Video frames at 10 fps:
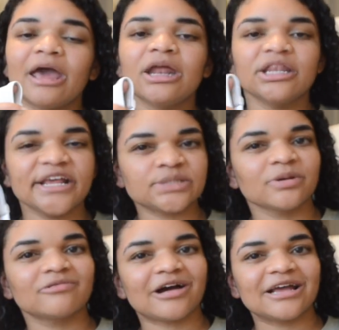and this
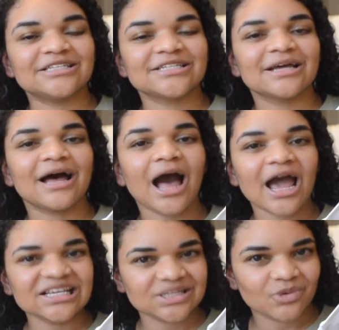provides
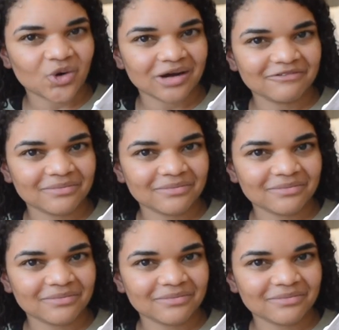high support for